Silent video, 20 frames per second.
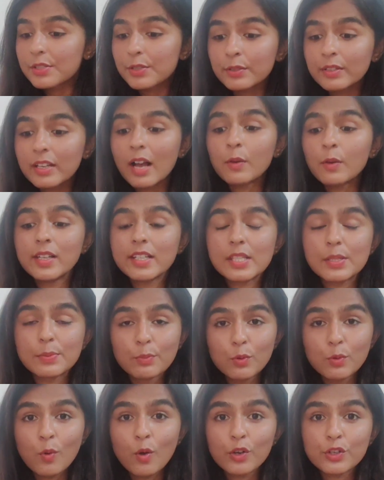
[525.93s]
So now let's
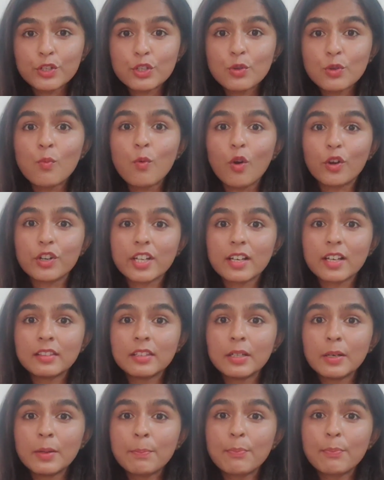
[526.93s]
move on to what are
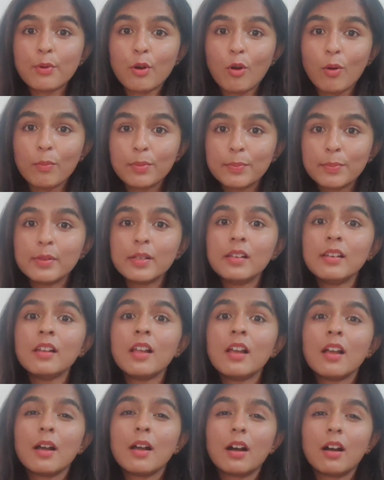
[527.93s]
the
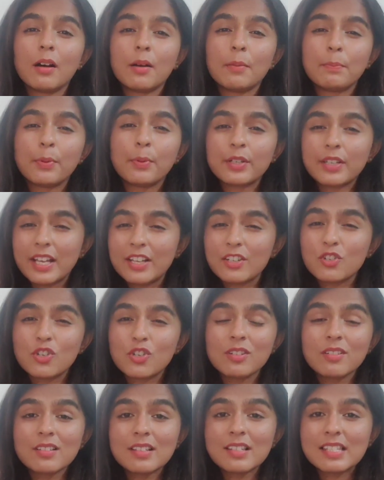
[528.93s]
probable
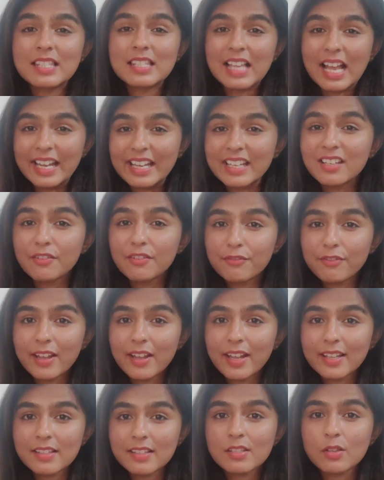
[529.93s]
potential side
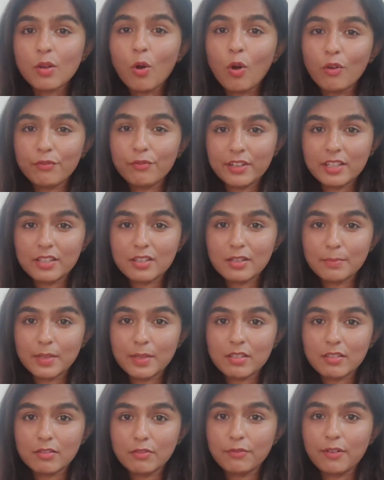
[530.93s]
effects of
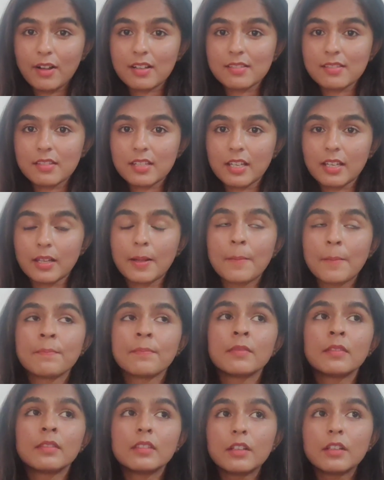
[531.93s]
intermittent fasting.
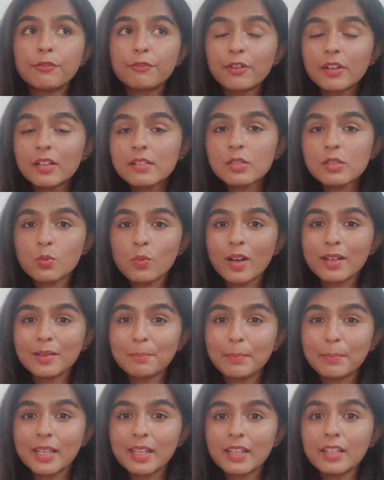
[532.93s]
The first
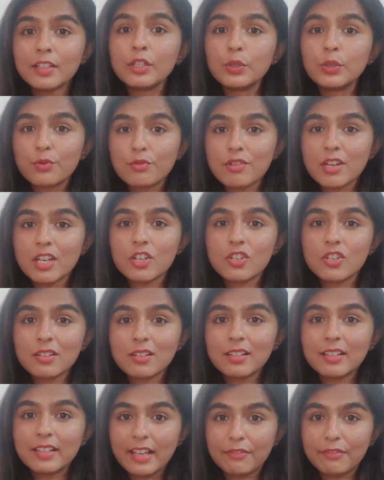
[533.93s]
one being
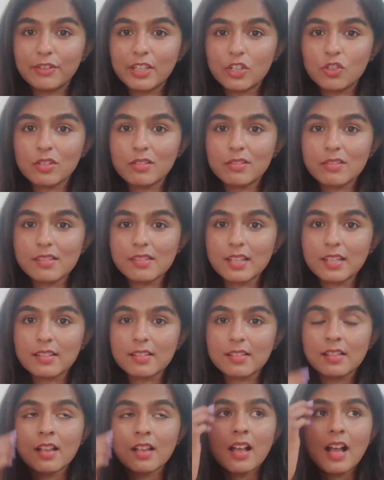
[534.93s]
nutritional
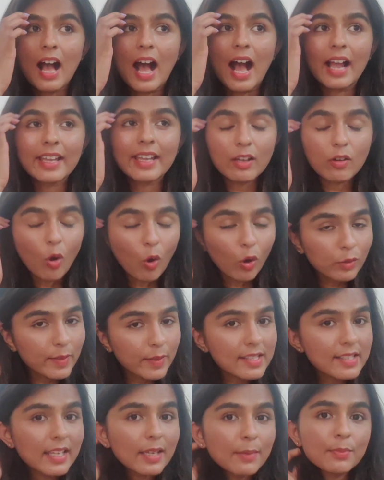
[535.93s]
deficiencies. I
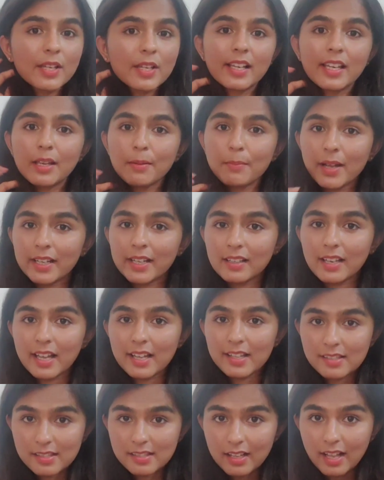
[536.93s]
always keep telling my
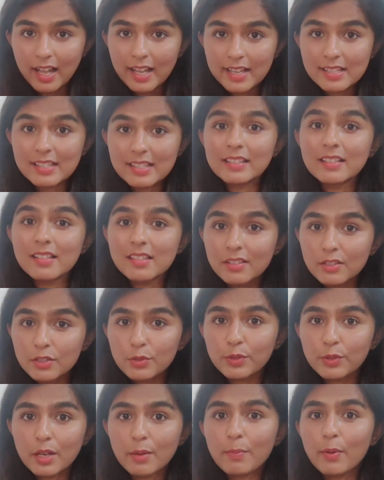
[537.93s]
clients, guys, listen
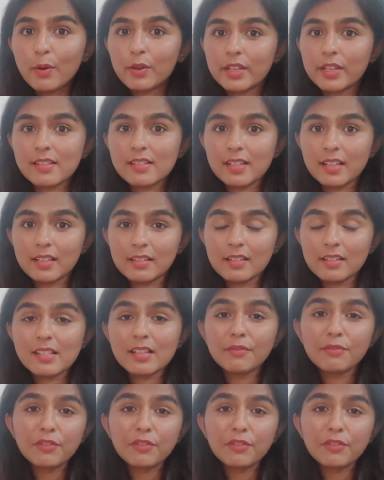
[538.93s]
to your body signals.